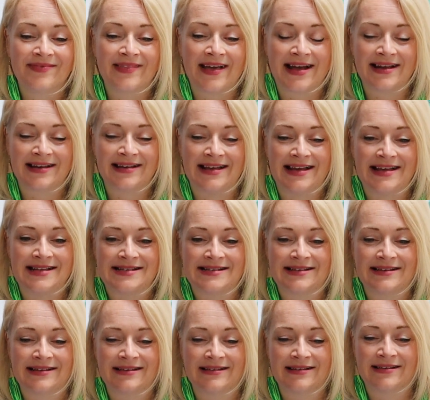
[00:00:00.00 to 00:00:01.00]
that
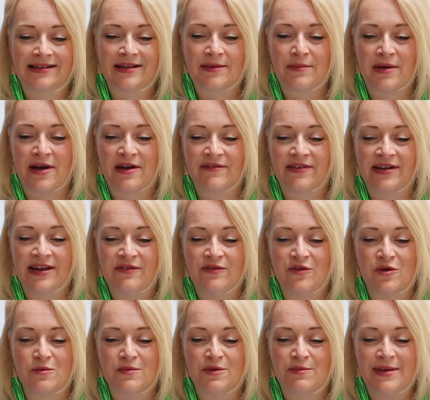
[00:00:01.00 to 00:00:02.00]
is a perfectly
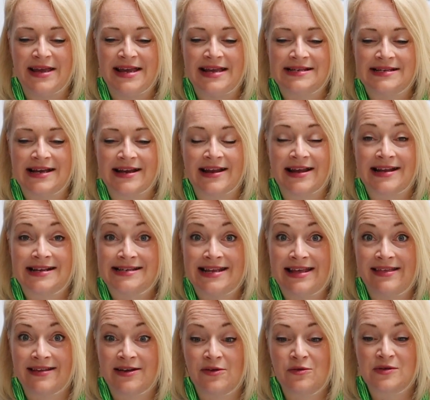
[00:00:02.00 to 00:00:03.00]
formed bead, and I can
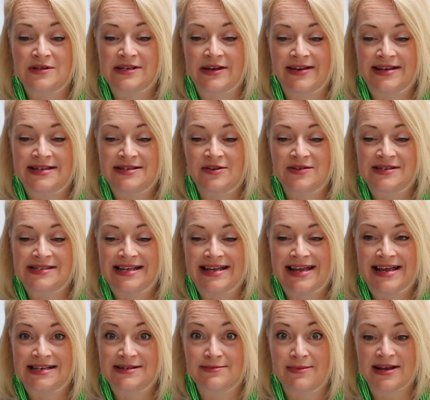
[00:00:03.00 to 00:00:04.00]
see that also it's not
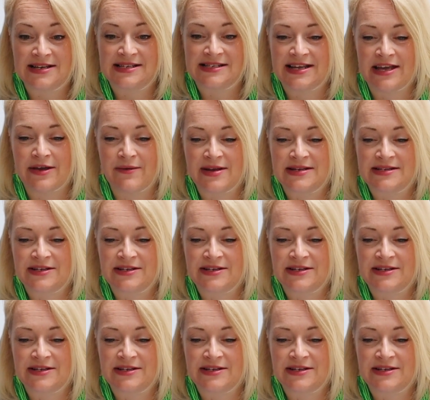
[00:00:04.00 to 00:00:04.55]
sticking to my skewer.